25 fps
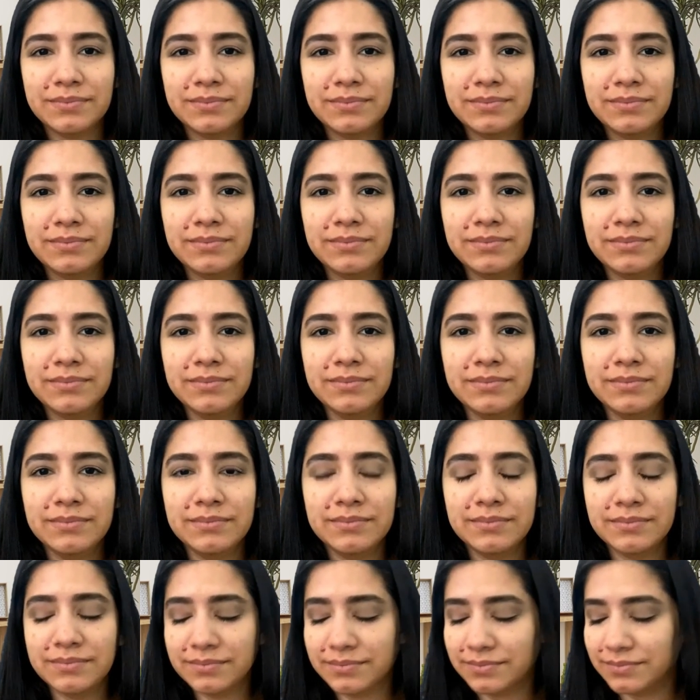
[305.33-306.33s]

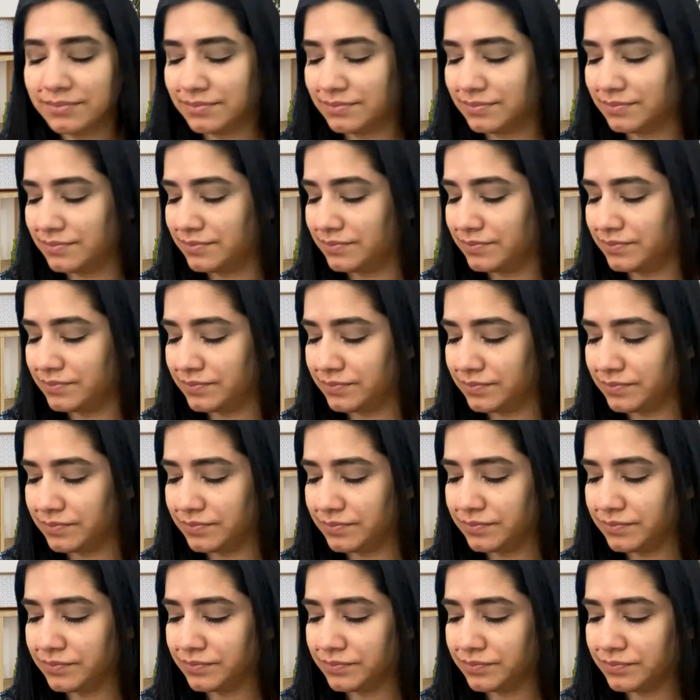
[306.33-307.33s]

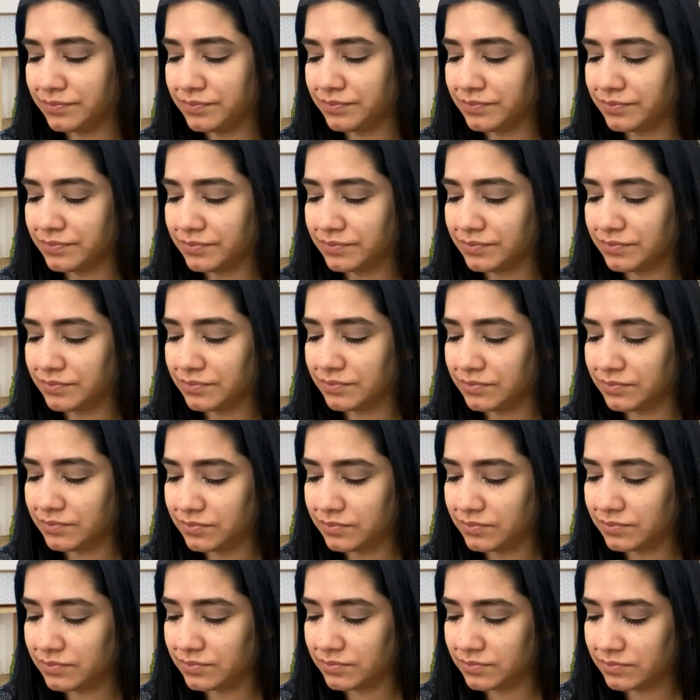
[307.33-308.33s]

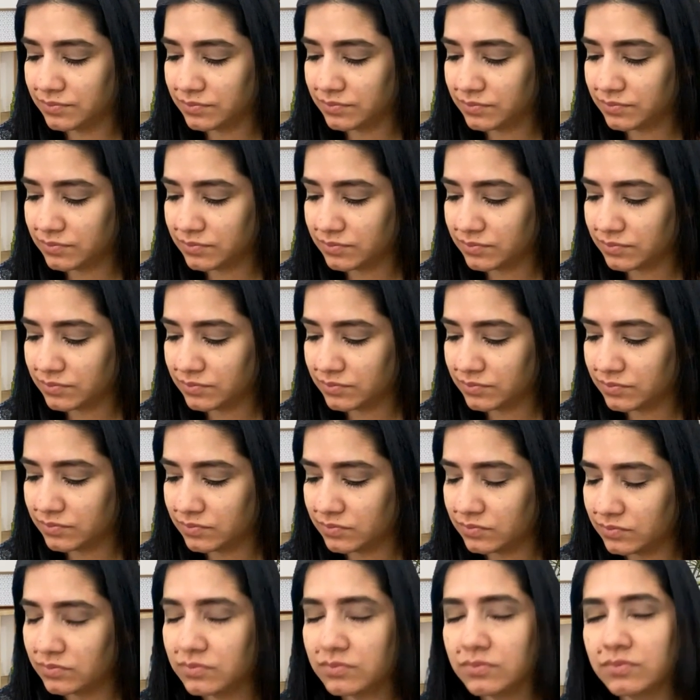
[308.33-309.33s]

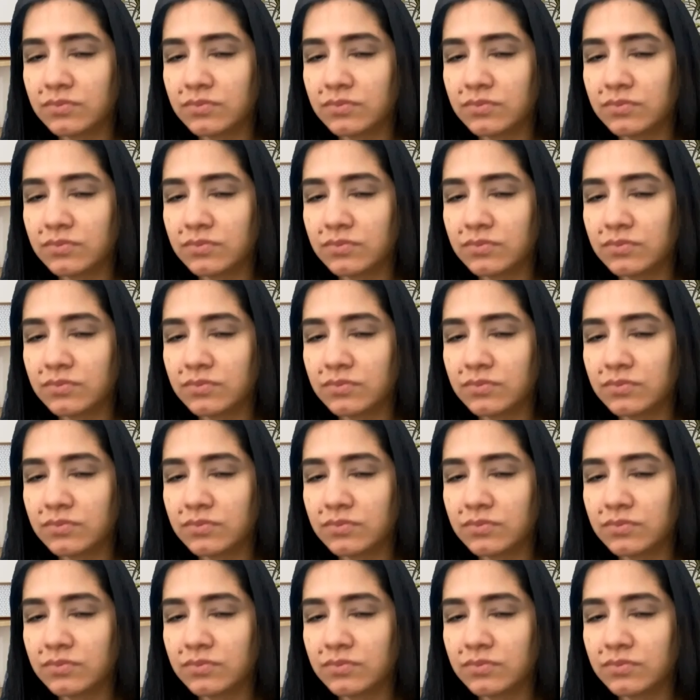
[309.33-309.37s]
(not speaking)